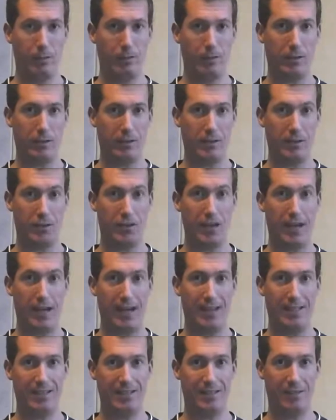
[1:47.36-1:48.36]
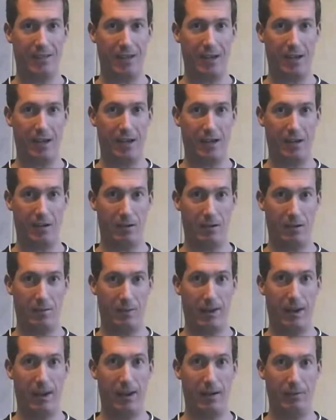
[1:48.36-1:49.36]
which suggests that they are
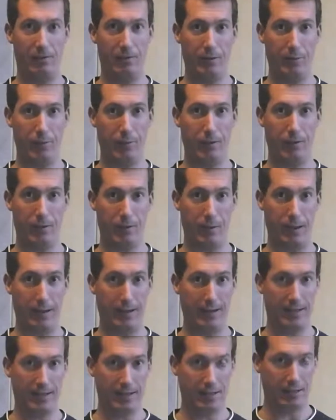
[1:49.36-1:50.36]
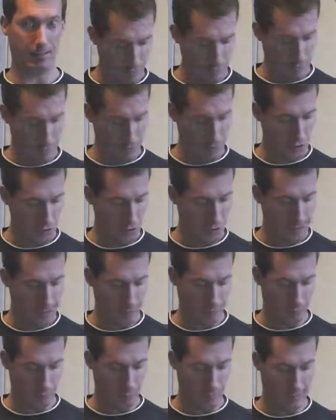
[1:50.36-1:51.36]
of a healthy body weight. The
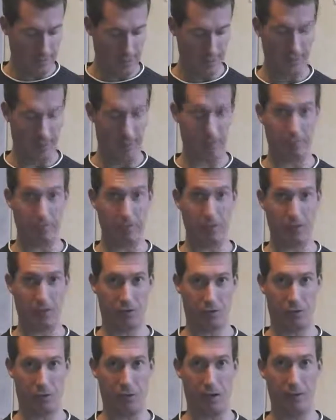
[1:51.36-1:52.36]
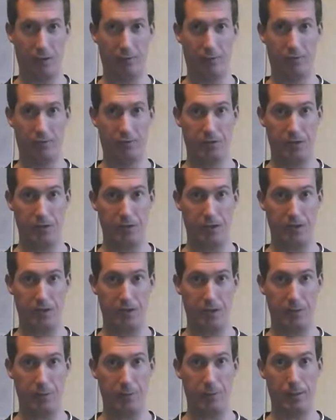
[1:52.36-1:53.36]
shade of white here on this graph
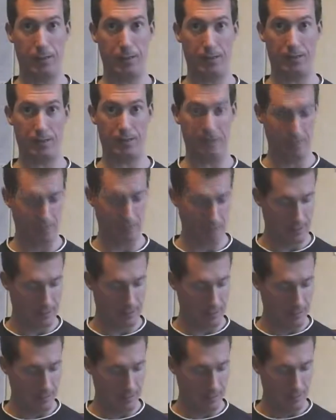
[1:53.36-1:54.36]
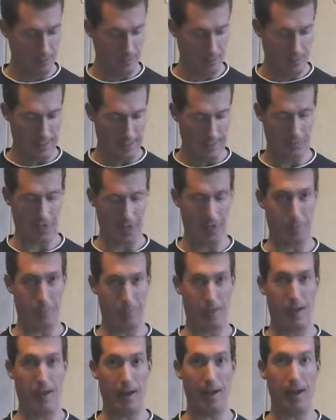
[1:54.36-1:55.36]
suggests that a person has
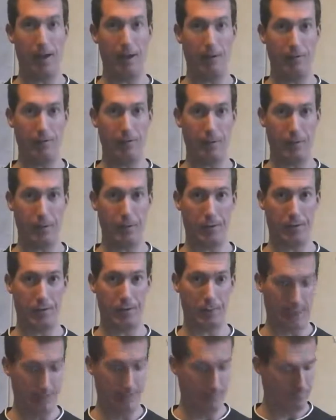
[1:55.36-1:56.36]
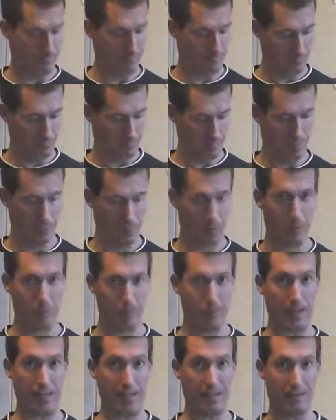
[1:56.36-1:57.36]
a healthy body weight
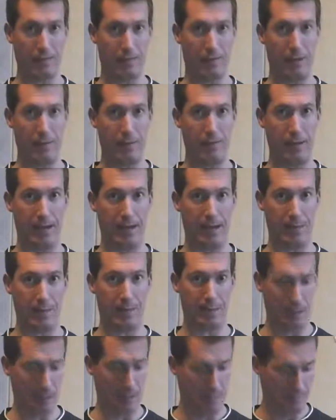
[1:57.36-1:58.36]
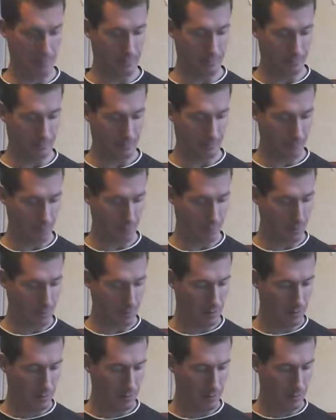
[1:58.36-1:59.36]
based on their BMI.
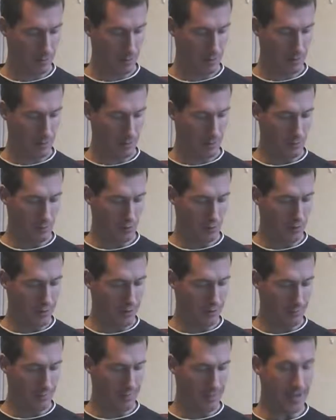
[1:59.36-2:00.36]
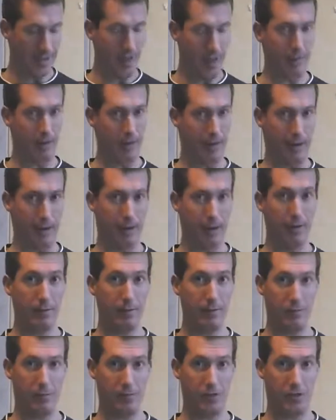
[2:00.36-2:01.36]
The shade of yellow here
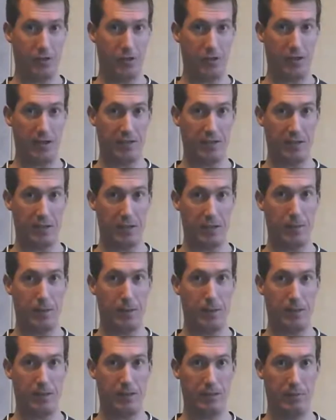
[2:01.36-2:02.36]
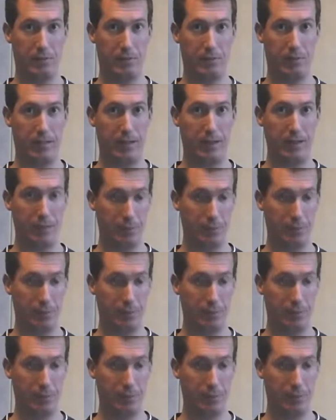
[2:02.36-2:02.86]
would suggest that a person would be